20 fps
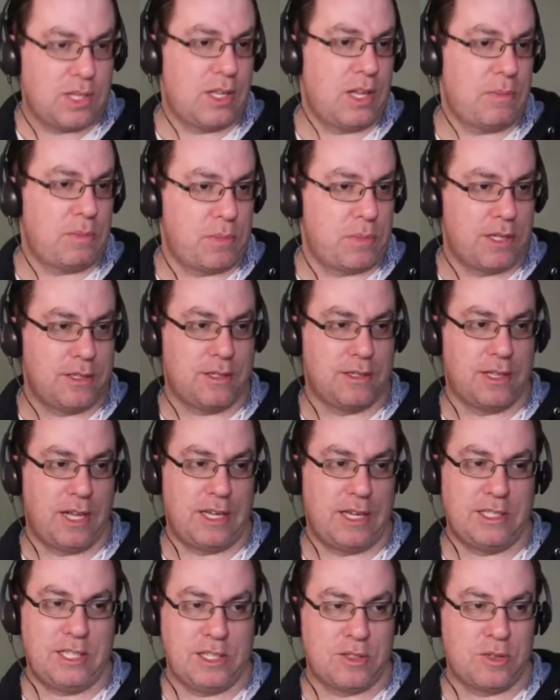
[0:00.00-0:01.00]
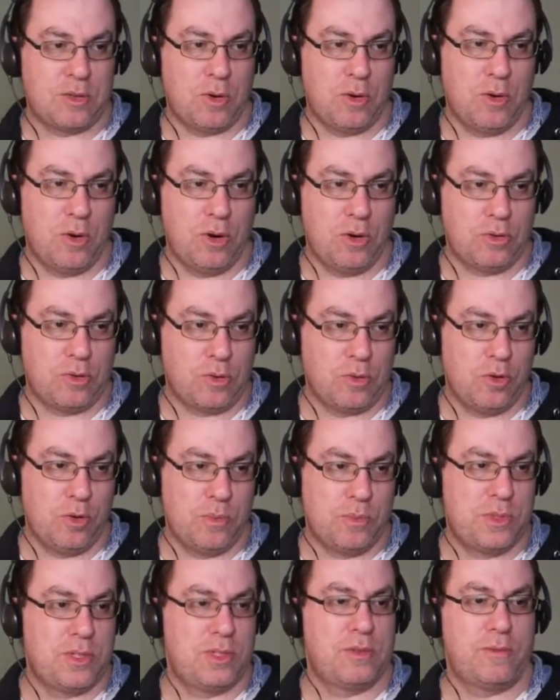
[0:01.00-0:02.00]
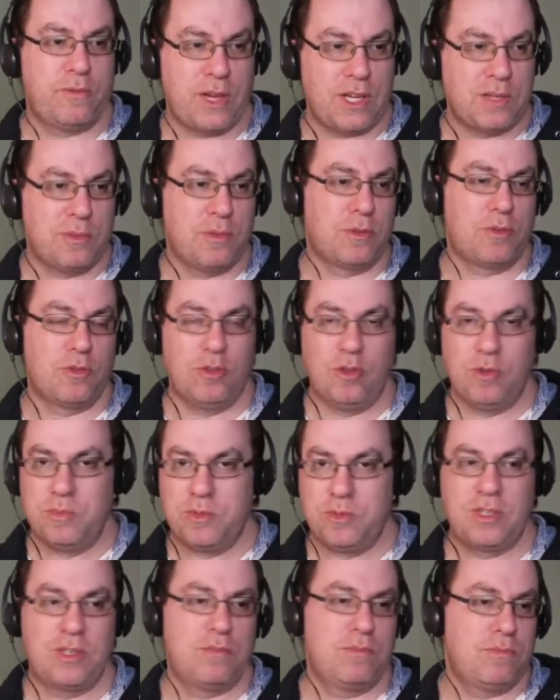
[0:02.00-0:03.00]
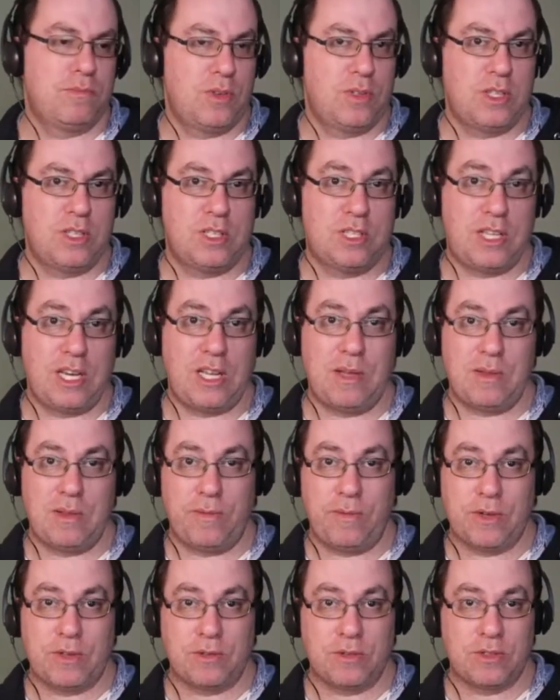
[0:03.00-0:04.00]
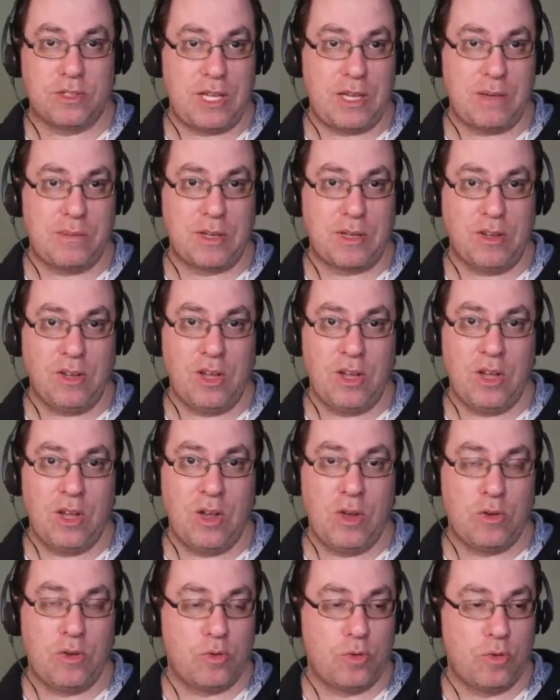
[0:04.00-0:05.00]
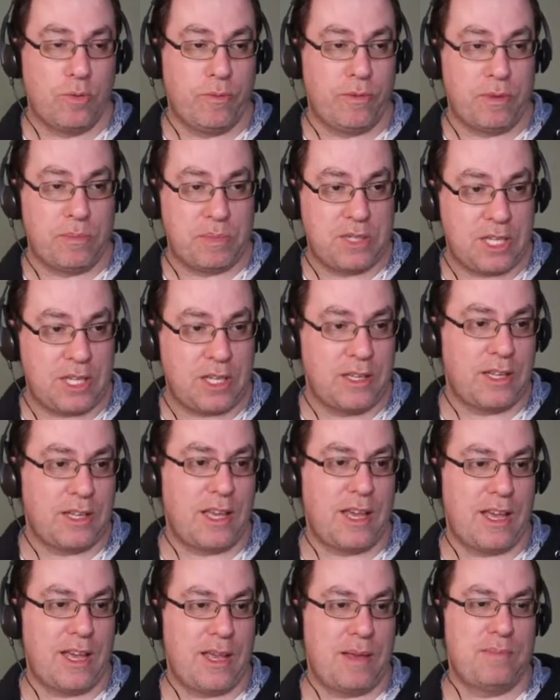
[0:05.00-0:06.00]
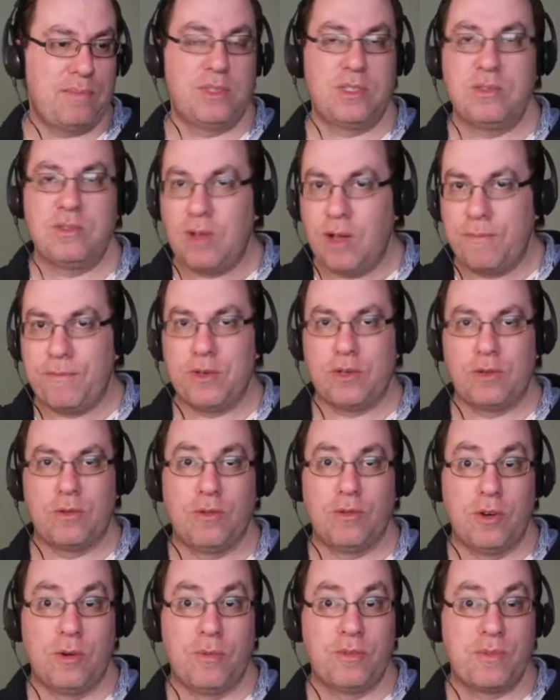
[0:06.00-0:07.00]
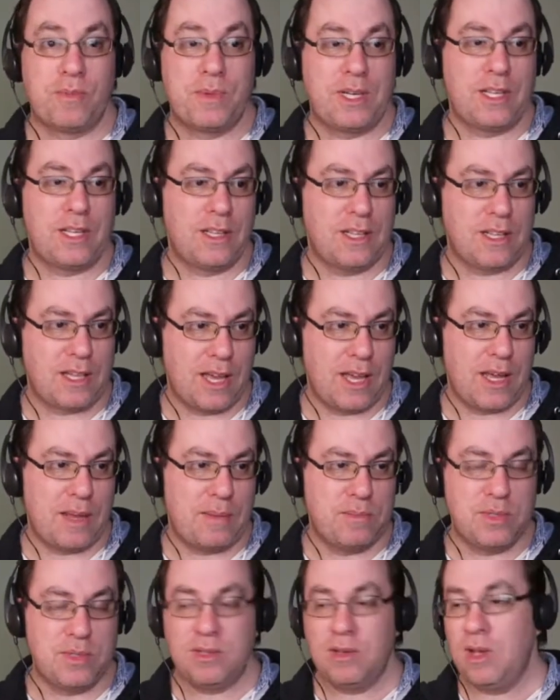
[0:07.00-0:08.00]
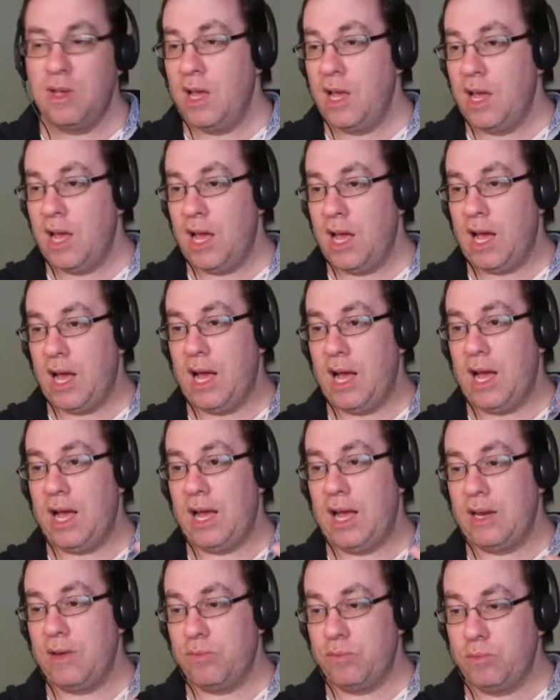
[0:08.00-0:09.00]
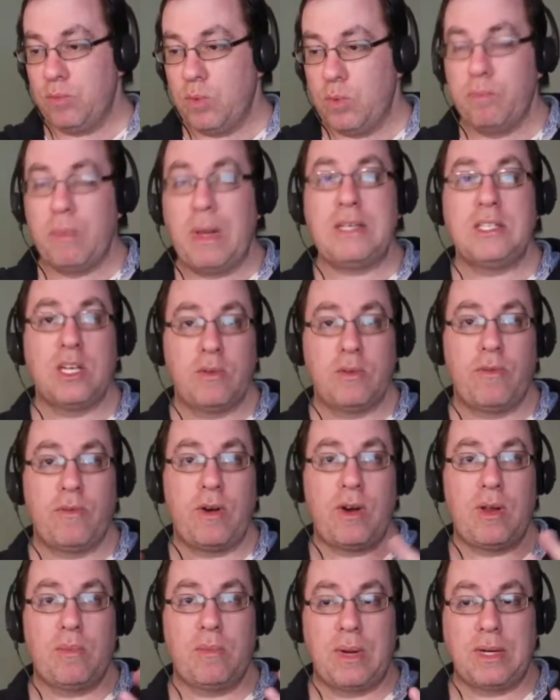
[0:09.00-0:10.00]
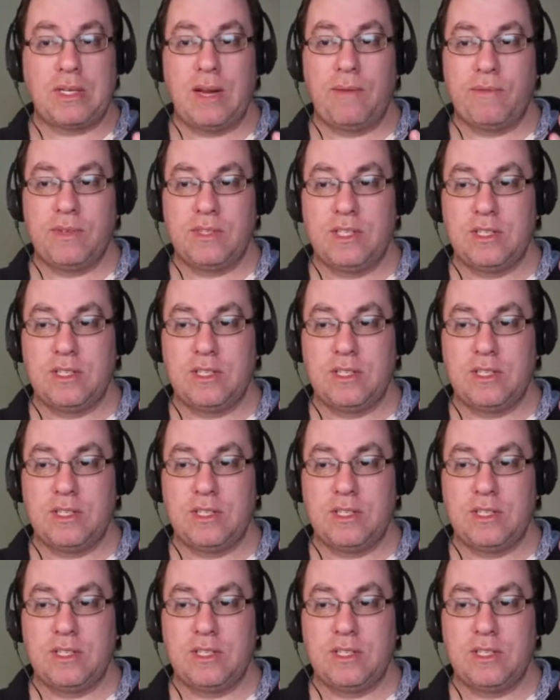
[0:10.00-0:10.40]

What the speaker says: places like Discord groups, Facebook groups, Steam, the official Steam group for particular games, official forums for particular games, and mention very much emphasis